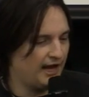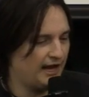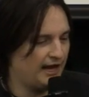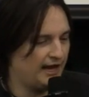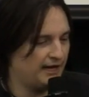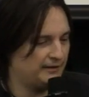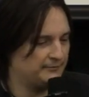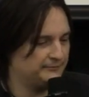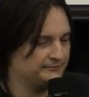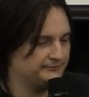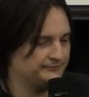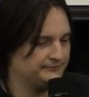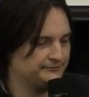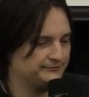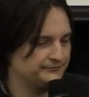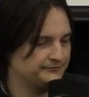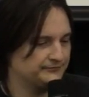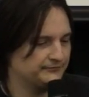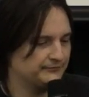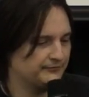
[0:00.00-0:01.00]

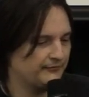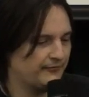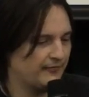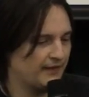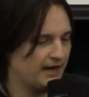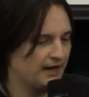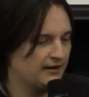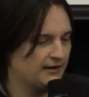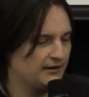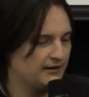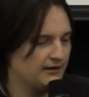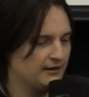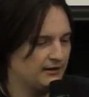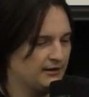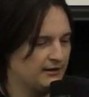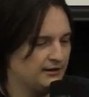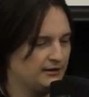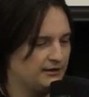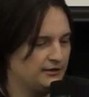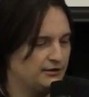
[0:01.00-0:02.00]
Um,
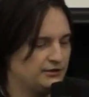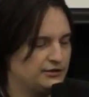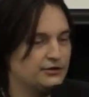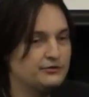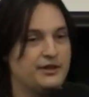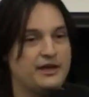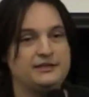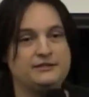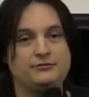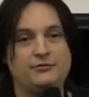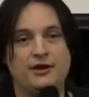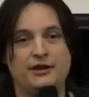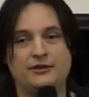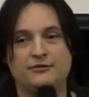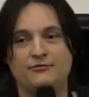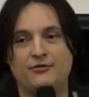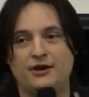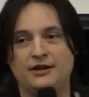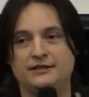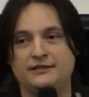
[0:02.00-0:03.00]
so that's why
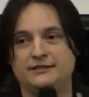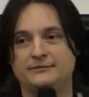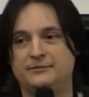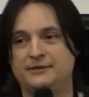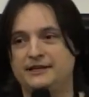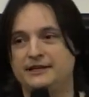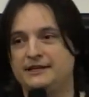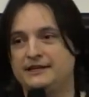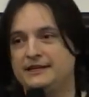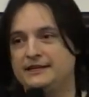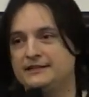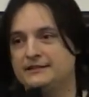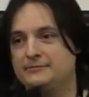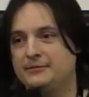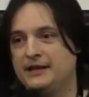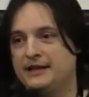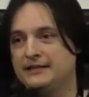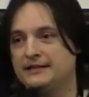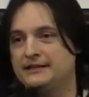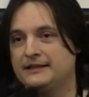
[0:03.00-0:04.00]
you want to be an
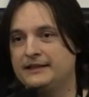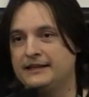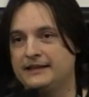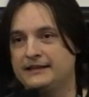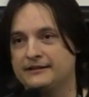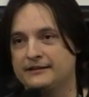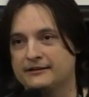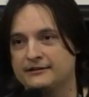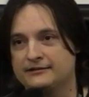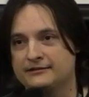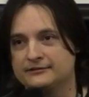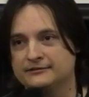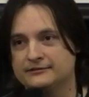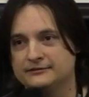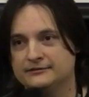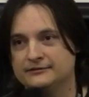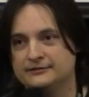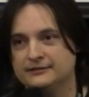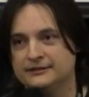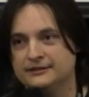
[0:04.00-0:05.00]
independent thinker.
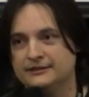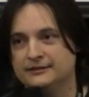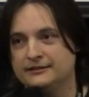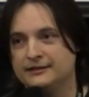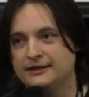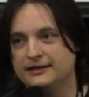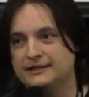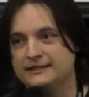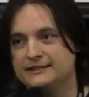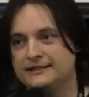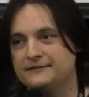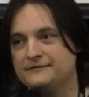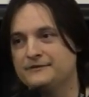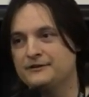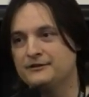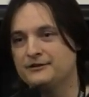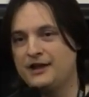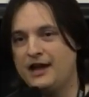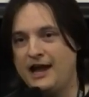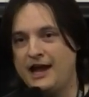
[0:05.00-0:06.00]
Because
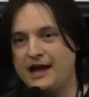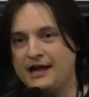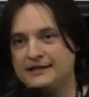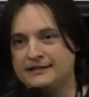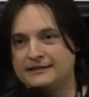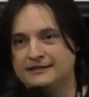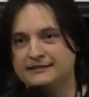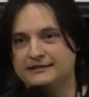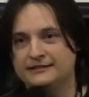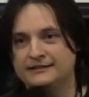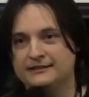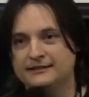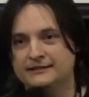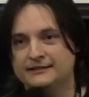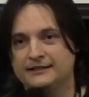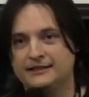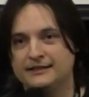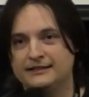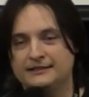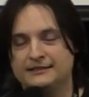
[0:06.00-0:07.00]
if you're not,
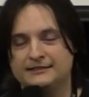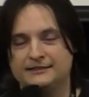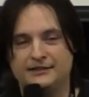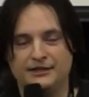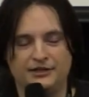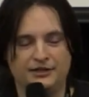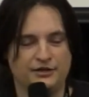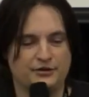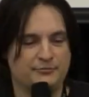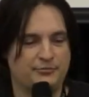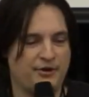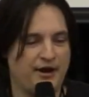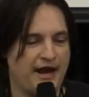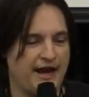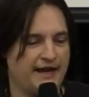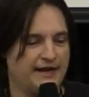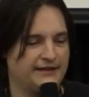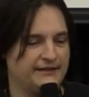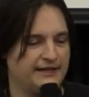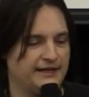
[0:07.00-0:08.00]
then you're
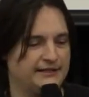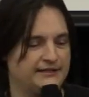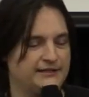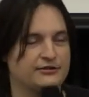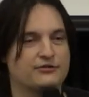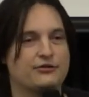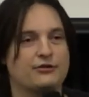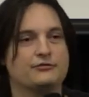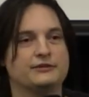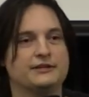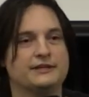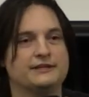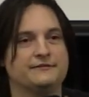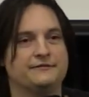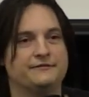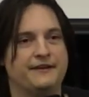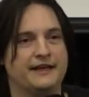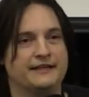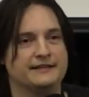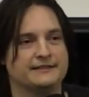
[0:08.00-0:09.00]
prey. That's your only
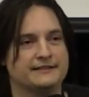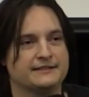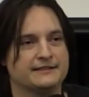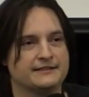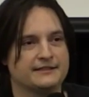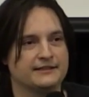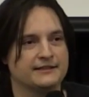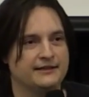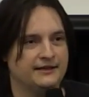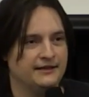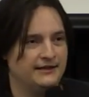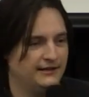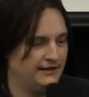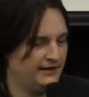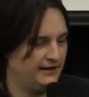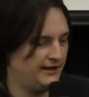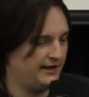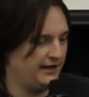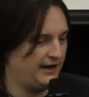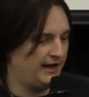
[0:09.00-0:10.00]
defense.
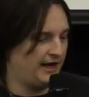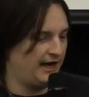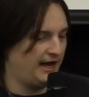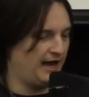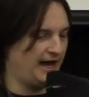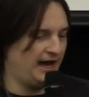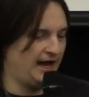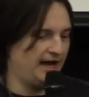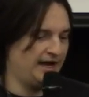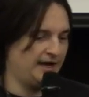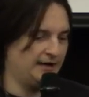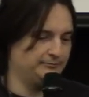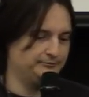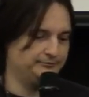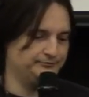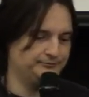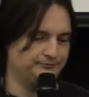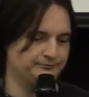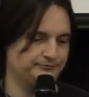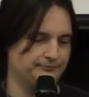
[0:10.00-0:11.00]

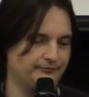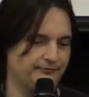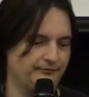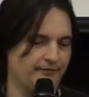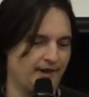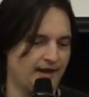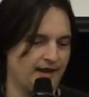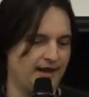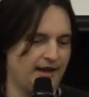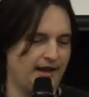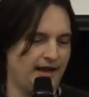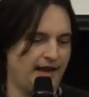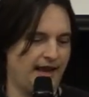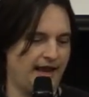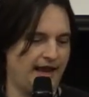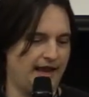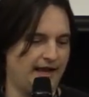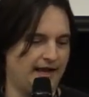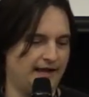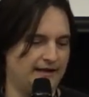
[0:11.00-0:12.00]
Um,
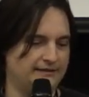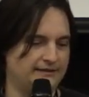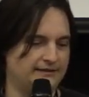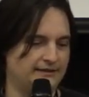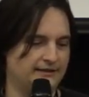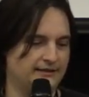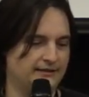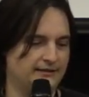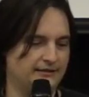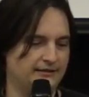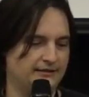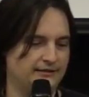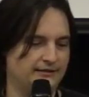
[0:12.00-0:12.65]
and